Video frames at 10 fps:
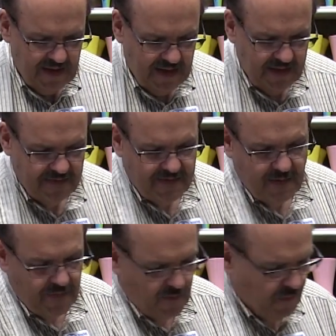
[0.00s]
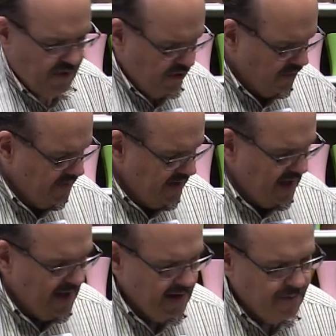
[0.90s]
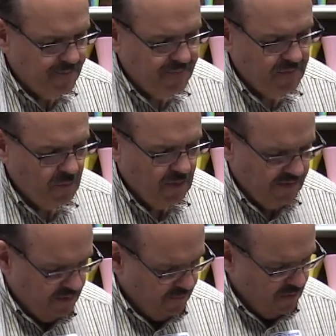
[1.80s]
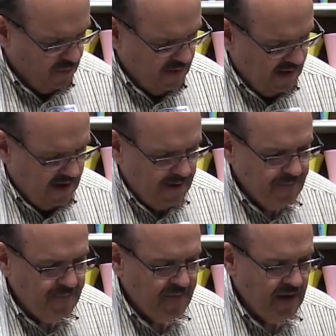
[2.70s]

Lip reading: is so that when you're done with your bouquet,